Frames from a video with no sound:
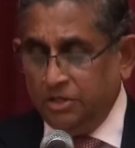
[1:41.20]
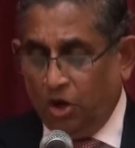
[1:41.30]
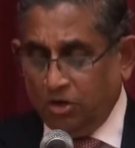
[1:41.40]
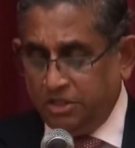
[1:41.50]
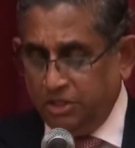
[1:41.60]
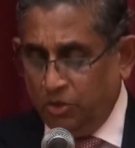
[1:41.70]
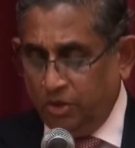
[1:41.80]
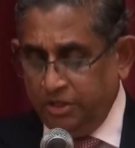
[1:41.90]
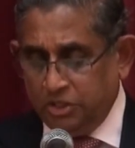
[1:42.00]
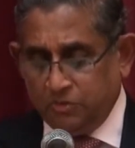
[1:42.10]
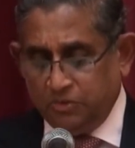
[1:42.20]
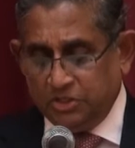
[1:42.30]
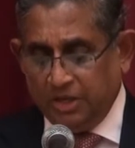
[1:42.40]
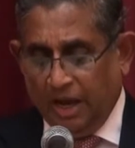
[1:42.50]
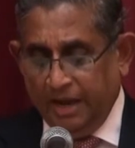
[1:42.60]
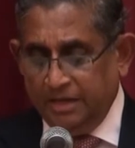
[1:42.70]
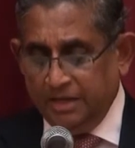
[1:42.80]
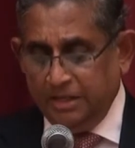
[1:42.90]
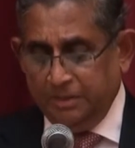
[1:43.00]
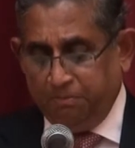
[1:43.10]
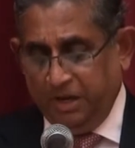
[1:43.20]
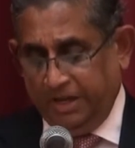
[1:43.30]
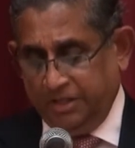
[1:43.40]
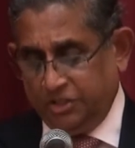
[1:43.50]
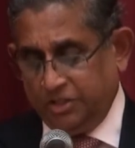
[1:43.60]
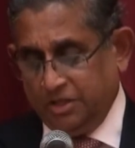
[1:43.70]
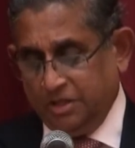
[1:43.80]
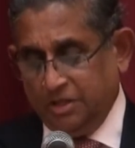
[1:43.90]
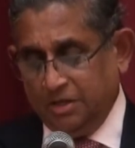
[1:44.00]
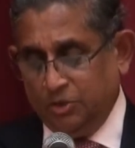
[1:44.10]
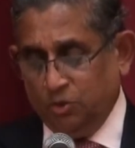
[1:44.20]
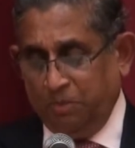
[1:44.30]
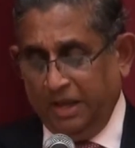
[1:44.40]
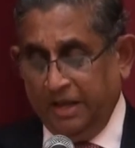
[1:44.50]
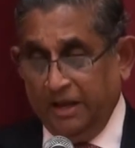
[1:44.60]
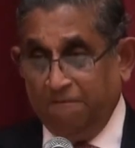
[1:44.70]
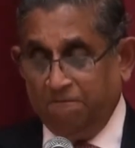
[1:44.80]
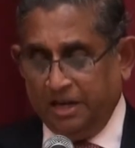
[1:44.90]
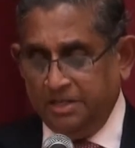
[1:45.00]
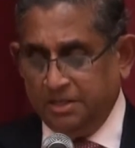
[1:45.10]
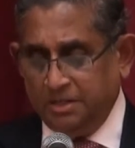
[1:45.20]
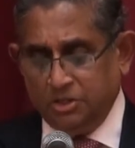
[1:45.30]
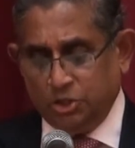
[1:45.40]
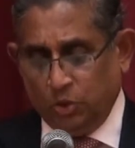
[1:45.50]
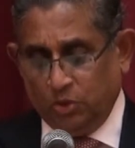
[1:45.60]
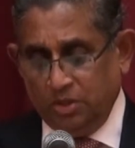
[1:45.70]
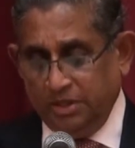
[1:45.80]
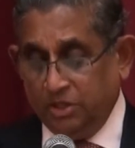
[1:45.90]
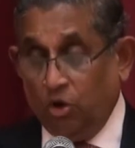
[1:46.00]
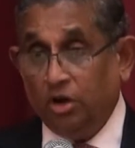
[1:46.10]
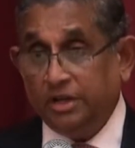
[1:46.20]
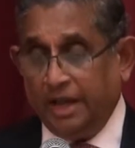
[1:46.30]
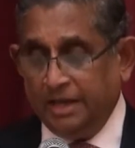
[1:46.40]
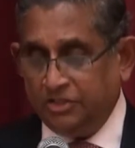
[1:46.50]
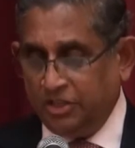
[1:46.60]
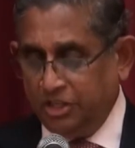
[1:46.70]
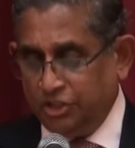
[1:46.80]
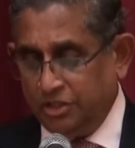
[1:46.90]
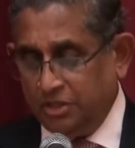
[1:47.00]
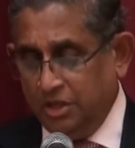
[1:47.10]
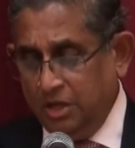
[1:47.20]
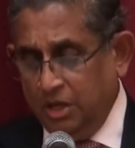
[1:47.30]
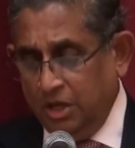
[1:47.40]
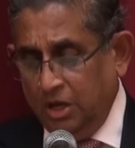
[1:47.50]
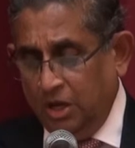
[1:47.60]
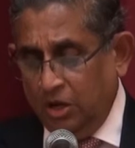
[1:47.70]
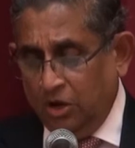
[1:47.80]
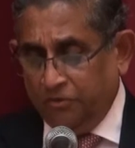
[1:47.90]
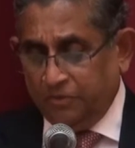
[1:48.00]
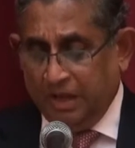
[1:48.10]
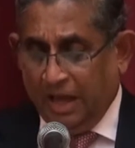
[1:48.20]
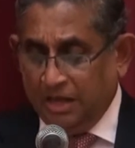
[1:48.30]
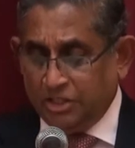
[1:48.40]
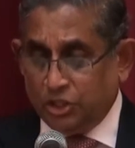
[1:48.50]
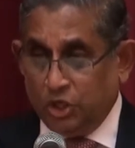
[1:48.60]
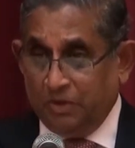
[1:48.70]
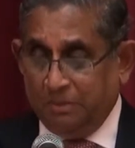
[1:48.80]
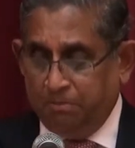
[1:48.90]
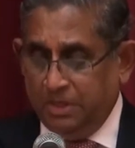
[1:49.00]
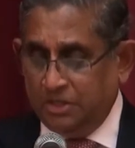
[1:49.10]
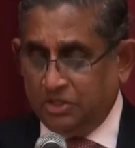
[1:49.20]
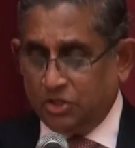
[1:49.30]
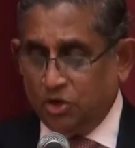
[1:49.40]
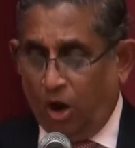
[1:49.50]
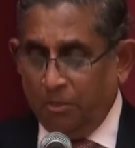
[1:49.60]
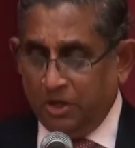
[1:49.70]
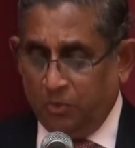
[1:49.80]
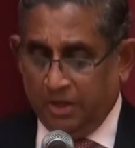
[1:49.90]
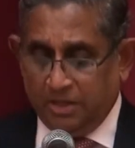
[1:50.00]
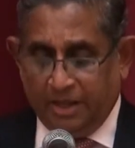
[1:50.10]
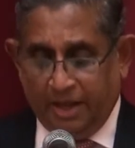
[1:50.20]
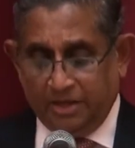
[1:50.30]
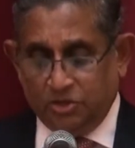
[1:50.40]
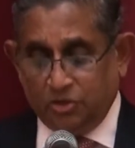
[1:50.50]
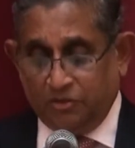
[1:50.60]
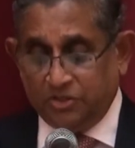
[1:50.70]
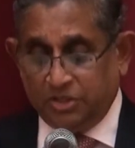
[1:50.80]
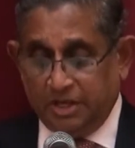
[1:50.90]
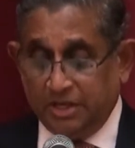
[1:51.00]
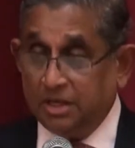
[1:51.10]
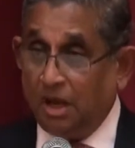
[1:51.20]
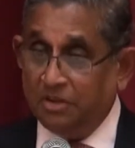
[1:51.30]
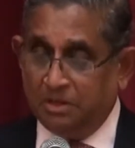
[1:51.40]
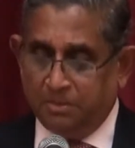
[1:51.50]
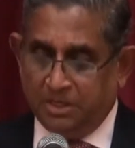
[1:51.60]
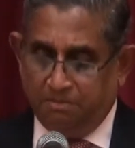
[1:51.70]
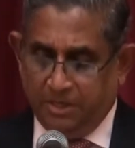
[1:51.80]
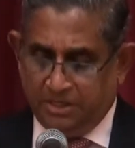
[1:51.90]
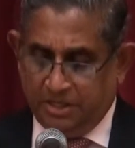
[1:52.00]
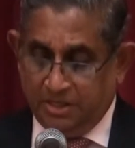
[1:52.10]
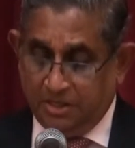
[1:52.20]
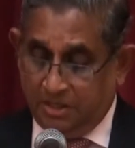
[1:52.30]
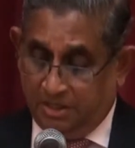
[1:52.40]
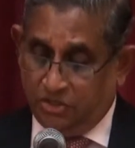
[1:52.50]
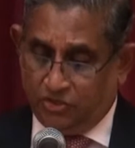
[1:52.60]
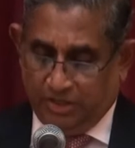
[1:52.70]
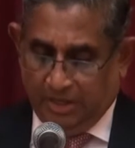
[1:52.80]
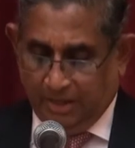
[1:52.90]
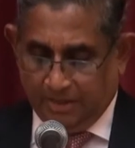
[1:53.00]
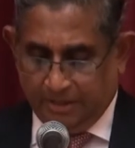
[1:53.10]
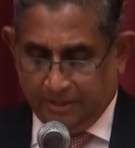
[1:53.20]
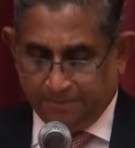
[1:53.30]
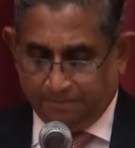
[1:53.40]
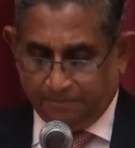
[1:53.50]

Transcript: Dr. Nonis was ideally placed to play a vital role in the organization of last November's Commonwealth Heads of State Government meeting in Sri Lanka.